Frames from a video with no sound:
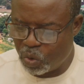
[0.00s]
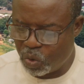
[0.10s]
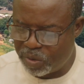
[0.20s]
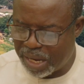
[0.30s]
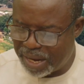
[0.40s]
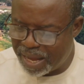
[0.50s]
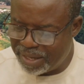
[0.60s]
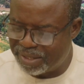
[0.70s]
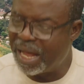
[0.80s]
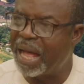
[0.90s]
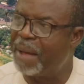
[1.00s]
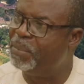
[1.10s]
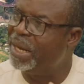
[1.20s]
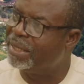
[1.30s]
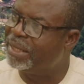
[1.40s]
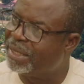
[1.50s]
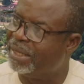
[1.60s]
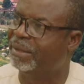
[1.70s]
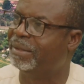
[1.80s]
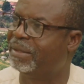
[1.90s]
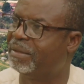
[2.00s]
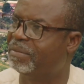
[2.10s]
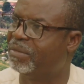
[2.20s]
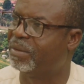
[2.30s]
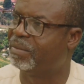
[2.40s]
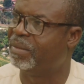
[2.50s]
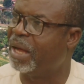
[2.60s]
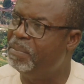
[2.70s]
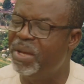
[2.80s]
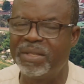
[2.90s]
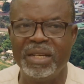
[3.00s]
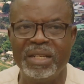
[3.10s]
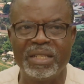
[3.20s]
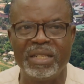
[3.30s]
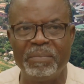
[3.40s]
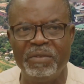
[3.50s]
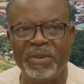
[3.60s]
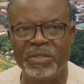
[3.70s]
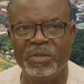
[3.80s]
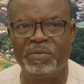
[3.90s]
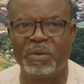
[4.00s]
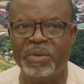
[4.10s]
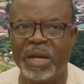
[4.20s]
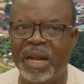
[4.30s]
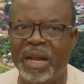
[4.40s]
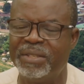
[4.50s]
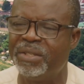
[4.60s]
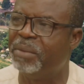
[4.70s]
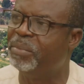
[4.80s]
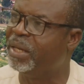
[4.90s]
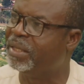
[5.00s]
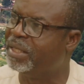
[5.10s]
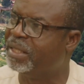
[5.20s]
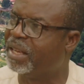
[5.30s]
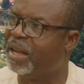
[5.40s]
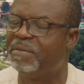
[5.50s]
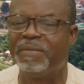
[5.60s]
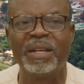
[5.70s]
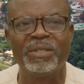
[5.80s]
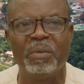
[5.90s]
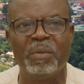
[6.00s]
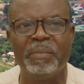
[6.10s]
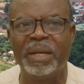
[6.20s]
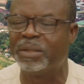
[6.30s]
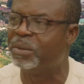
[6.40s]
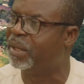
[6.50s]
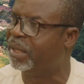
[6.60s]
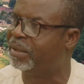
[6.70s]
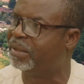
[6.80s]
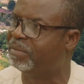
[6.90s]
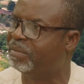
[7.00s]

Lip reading: To realize their abilities, that means anything that prevents you from realizing your ability affects your mental health,